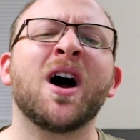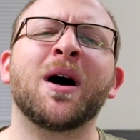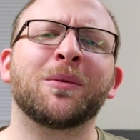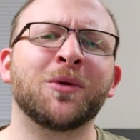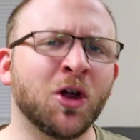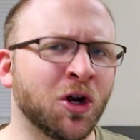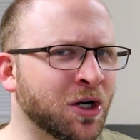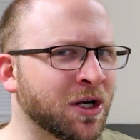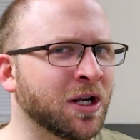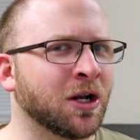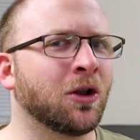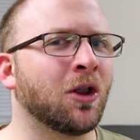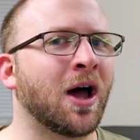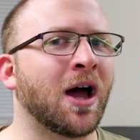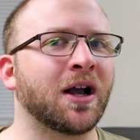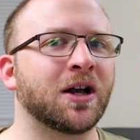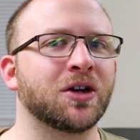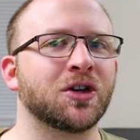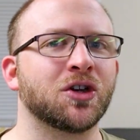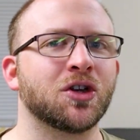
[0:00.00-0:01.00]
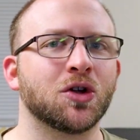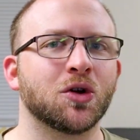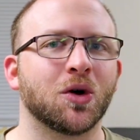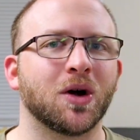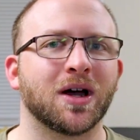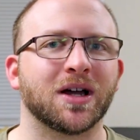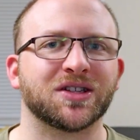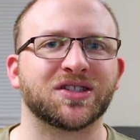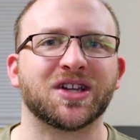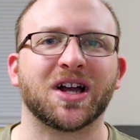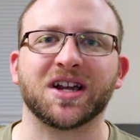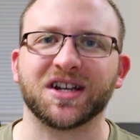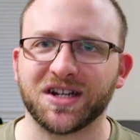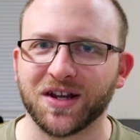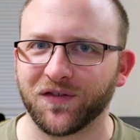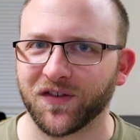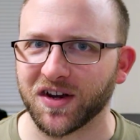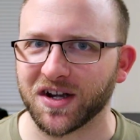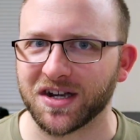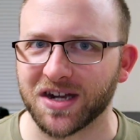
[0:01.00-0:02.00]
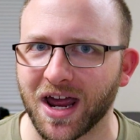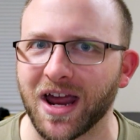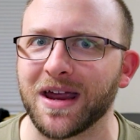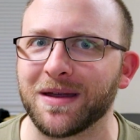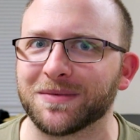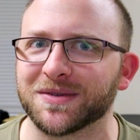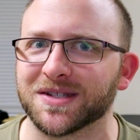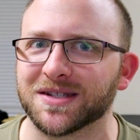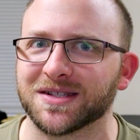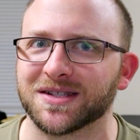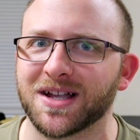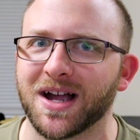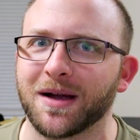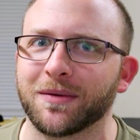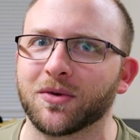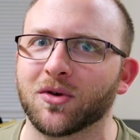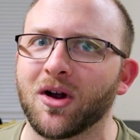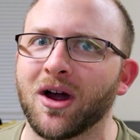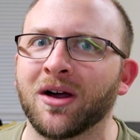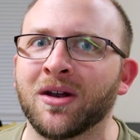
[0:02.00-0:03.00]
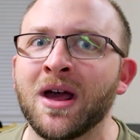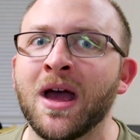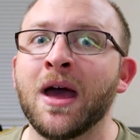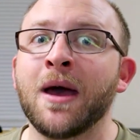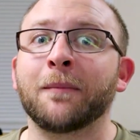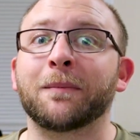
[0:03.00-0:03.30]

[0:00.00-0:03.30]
I'm learning a lot of new scientific names this time around,